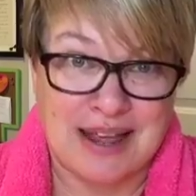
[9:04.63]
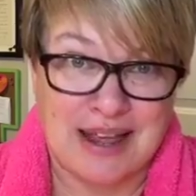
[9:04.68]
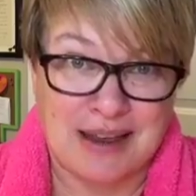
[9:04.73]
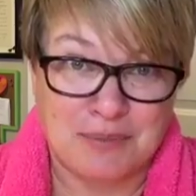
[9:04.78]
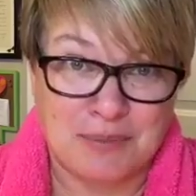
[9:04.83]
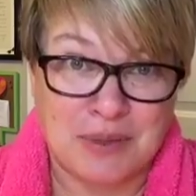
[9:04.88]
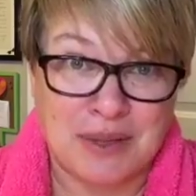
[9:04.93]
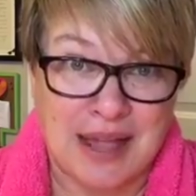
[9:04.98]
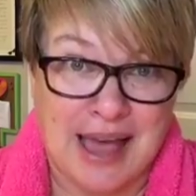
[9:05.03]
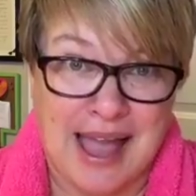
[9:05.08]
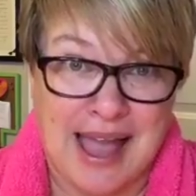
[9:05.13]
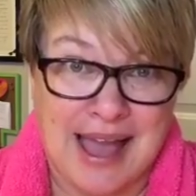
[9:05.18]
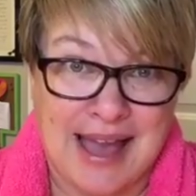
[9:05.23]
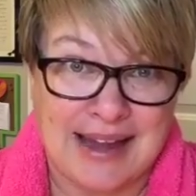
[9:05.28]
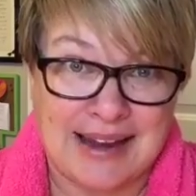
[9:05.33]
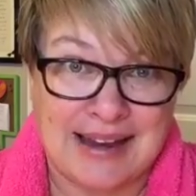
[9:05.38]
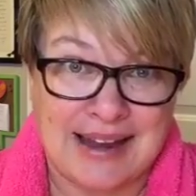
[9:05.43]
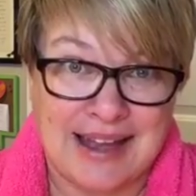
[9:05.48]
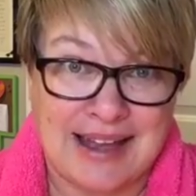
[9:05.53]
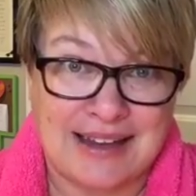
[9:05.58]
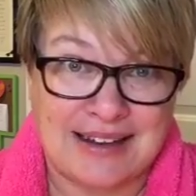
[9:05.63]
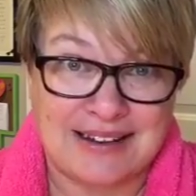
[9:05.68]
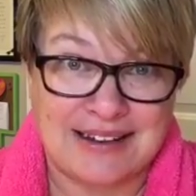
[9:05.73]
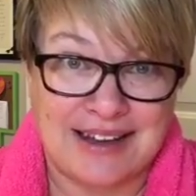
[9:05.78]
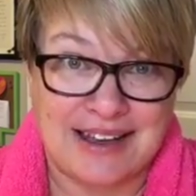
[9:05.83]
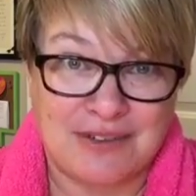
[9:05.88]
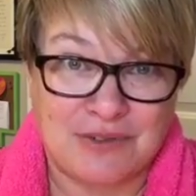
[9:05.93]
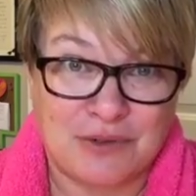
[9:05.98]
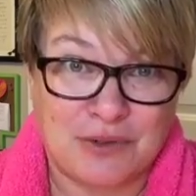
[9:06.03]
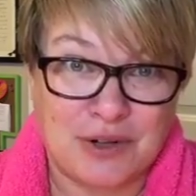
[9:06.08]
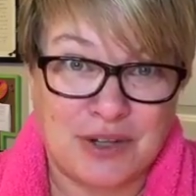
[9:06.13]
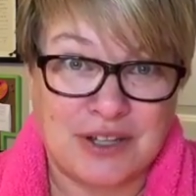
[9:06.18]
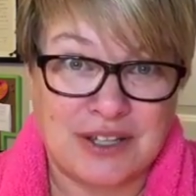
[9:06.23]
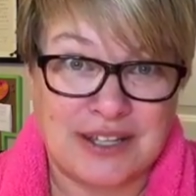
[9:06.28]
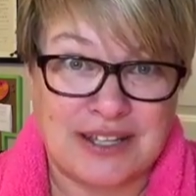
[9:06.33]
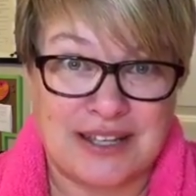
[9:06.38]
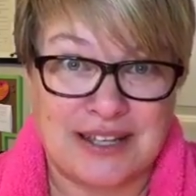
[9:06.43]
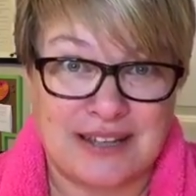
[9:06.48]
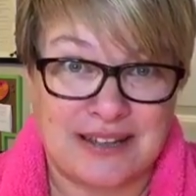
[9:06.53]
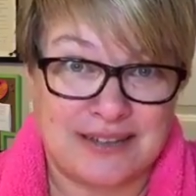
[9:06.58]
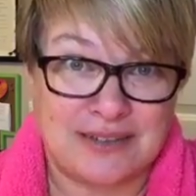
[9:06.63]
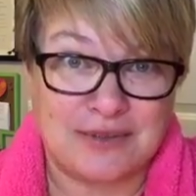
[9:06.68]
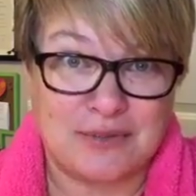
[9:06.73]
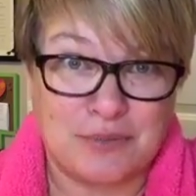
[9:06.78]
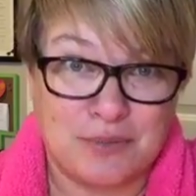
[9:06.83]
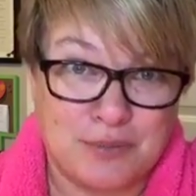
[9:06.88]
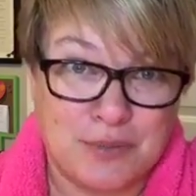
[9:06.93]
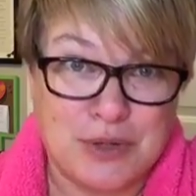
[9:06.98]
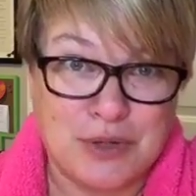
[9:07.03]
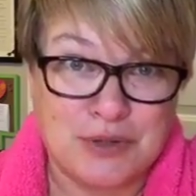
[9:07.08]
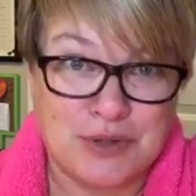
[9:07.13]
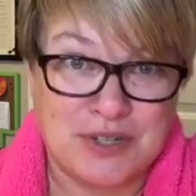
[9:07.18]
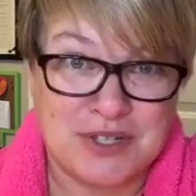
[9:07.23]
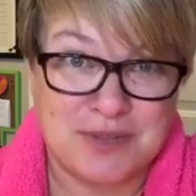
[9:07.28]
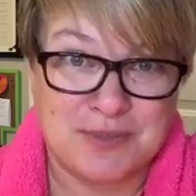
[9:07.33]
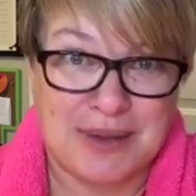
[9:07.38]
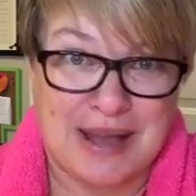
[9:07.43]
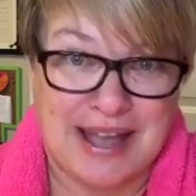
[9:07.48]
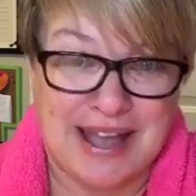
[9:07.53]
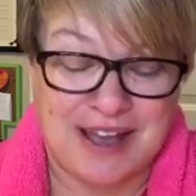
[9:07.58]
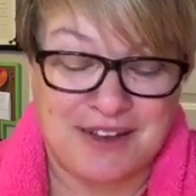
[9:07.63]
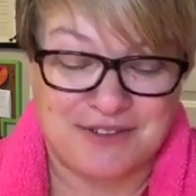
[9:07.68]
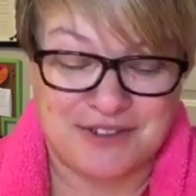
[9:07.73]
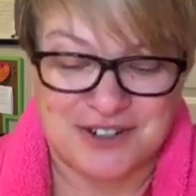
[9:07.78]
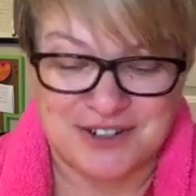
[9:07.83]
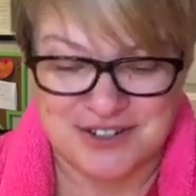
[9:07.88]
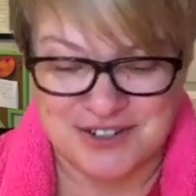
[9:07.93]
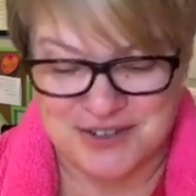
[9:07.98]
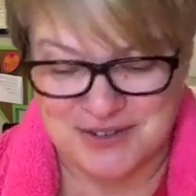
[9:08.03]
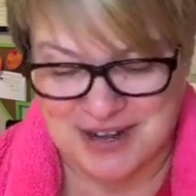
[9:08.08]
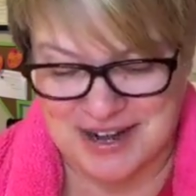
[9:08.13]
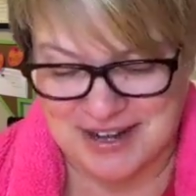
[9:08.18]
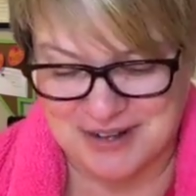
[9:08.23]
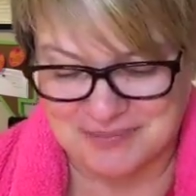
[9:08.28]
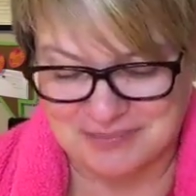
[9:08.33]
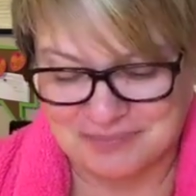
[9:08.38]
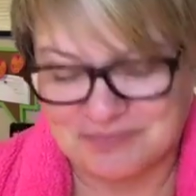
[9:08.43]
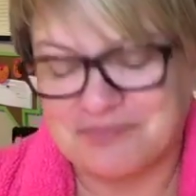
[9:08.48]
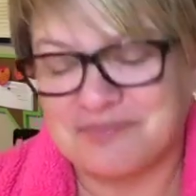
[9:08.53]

and plan and and really boost my efforts right